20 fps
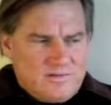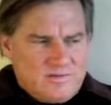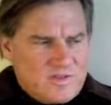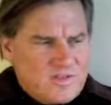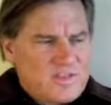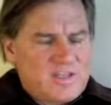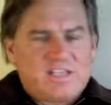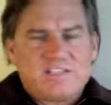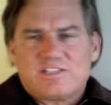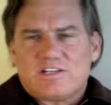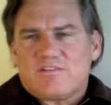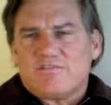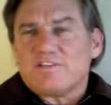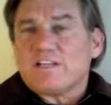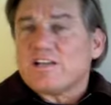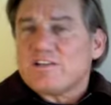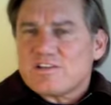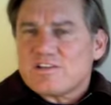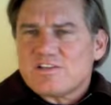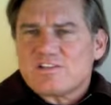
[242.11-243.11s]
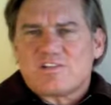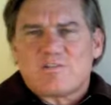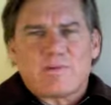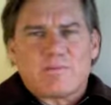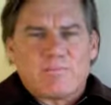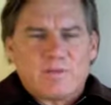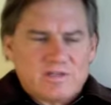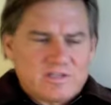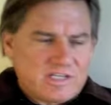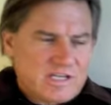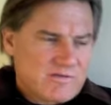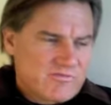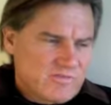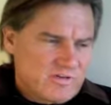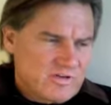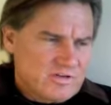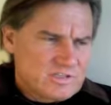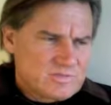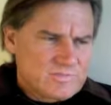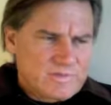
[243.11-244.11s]
things that have led to this have been building up for
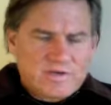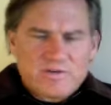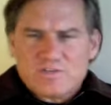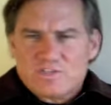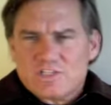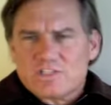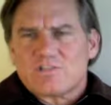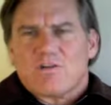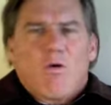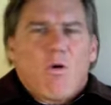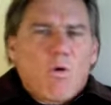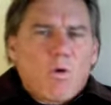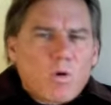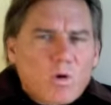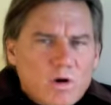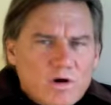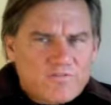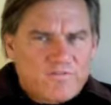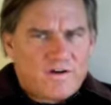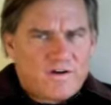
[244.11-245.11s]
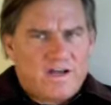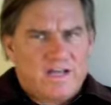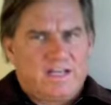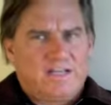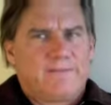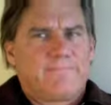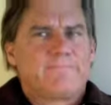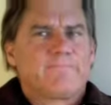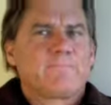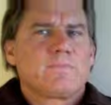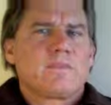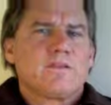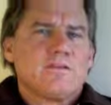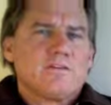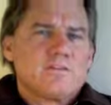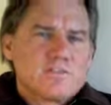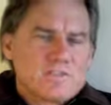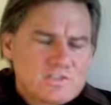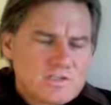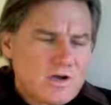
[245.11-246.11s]
years, but are just horrifying.
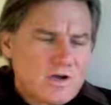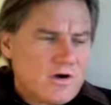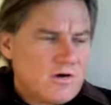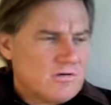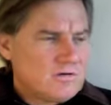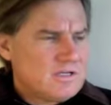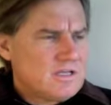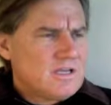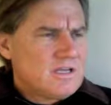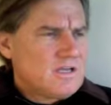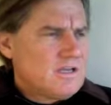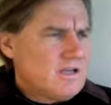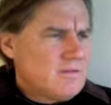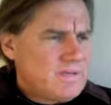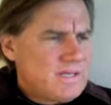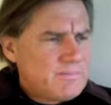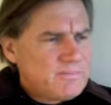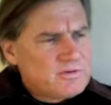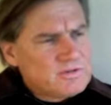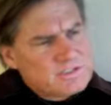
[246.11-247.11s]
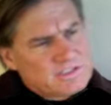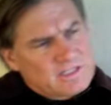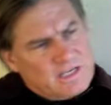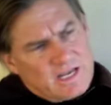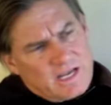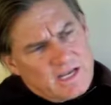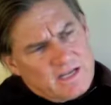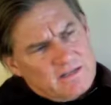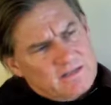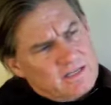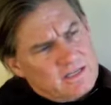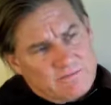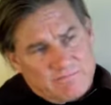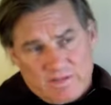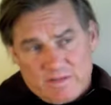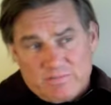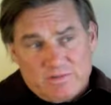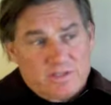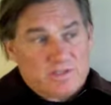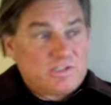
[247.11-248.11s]
So people say, and
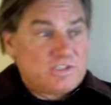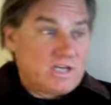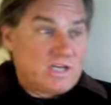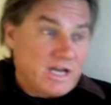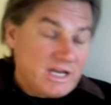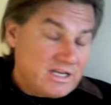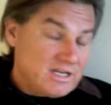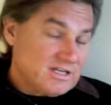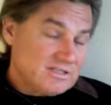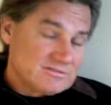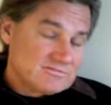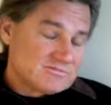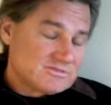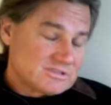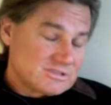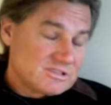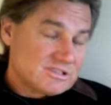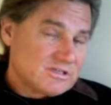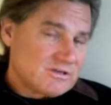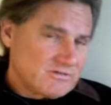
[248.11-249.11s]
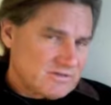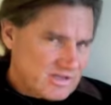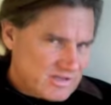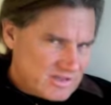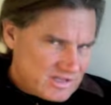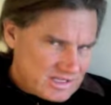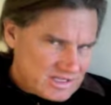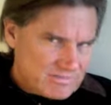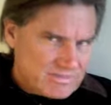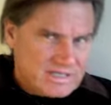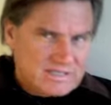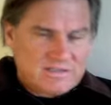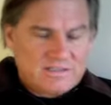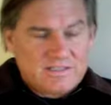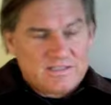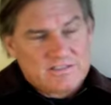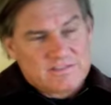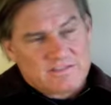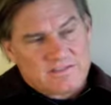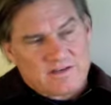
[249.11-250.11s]
people in China are already thinking about
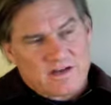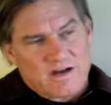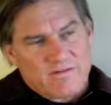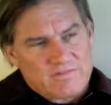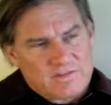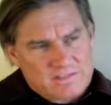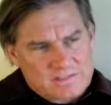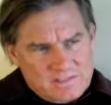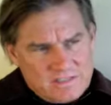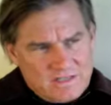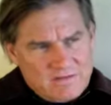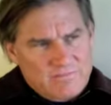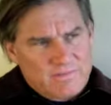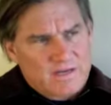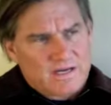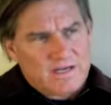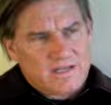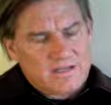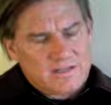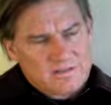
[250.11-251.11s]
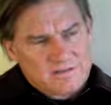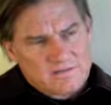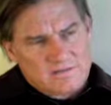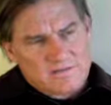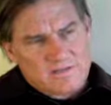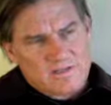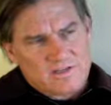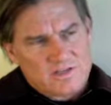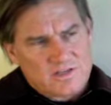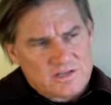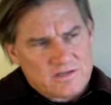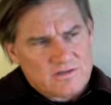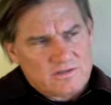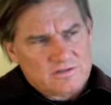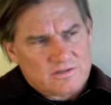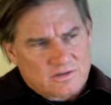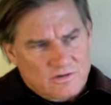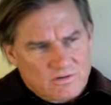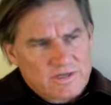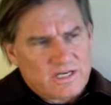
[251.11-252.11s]
this, and obviously by the
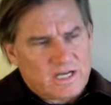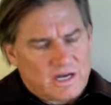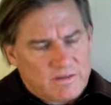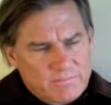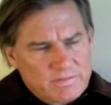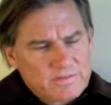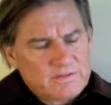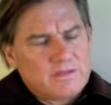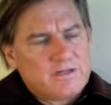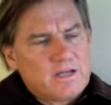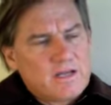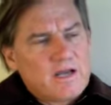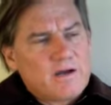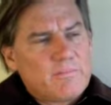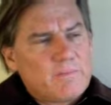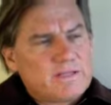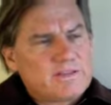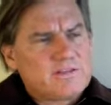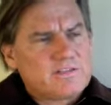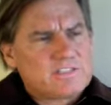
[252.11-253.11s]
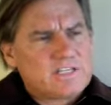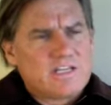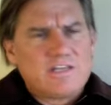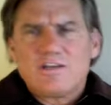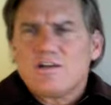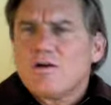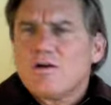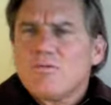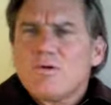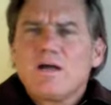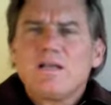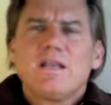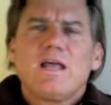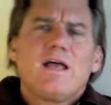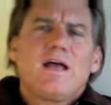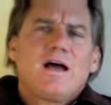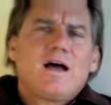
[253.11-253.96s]
yield going up, but they're saying, you know what?